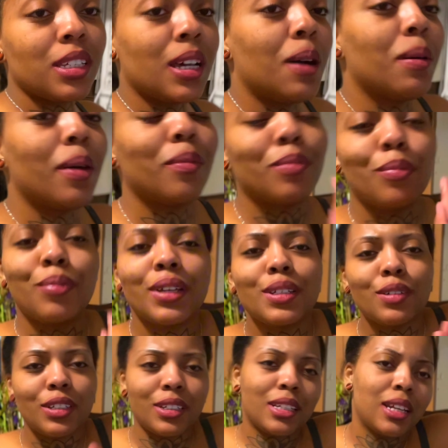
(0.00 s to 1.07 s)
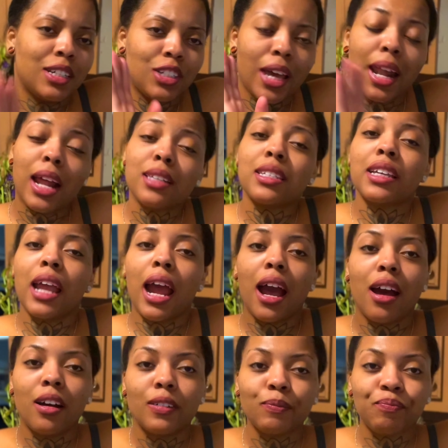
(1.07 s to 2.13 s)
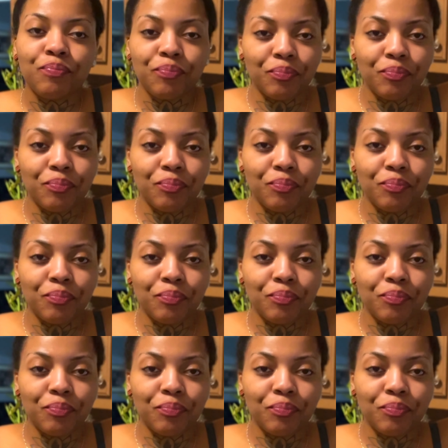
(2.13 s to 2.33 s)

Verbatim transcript: up. Shout out to y'all